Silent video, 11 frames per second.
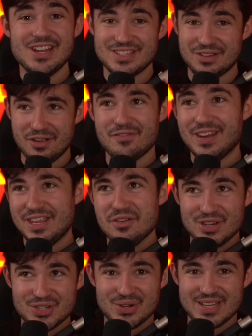so hopefully you
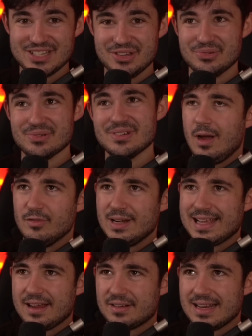enjoy it too. I'm
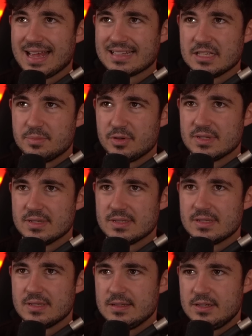running out of Galactus
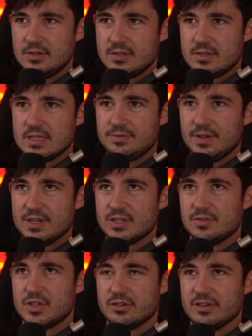boosters. Let's finish off
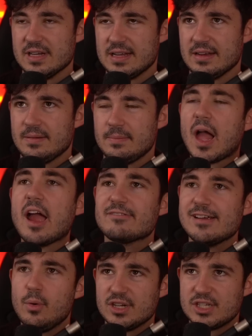Shuri again. I
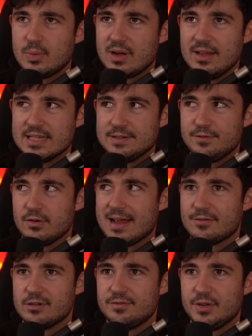rewatched Wakanda
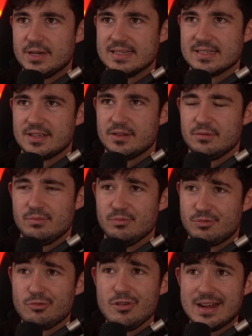Forever a few days ago.
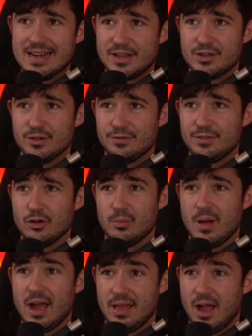Really good film,
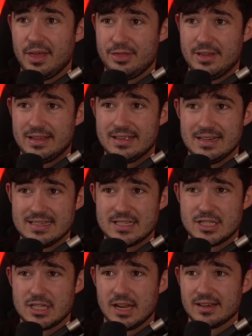I think, at
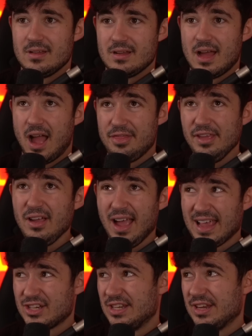least. Like, I think I
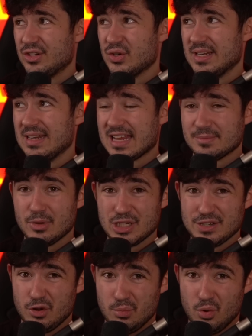actually enjoyed it as much,
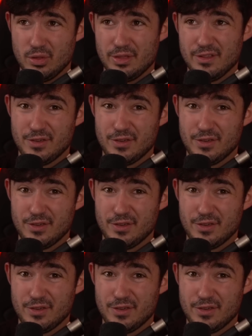if not more, than the